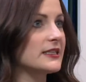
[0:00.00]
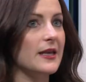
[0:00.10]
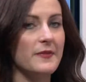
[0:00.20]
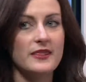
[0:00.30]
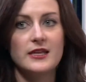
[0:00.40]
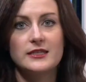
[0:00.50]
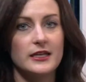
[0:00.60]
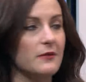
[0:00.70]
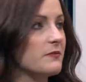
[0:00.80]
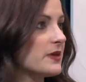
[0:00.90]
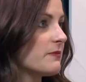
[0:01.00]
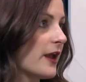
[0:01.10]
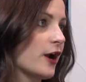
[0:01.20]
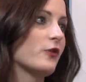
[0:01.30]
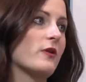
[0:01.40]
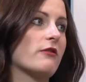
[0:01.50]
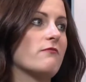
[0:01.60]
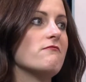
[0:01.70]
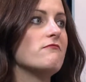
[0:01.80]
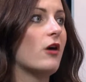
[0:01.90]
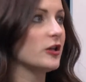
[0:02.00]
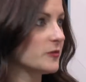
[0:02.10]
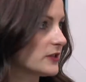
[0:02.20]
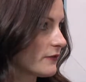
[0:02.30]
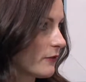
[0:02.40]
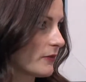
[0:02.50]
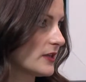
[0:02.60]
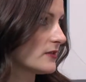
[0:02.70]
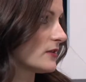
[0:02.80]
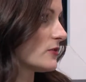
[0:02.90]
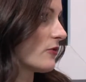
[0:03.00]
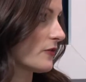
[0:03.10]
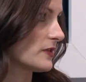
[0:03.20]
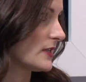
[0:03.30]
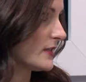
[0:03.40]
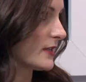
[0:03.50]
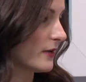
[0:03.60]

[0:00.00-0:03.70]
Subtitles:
it's something that's going to be paired with multiple different pieces throughout the season.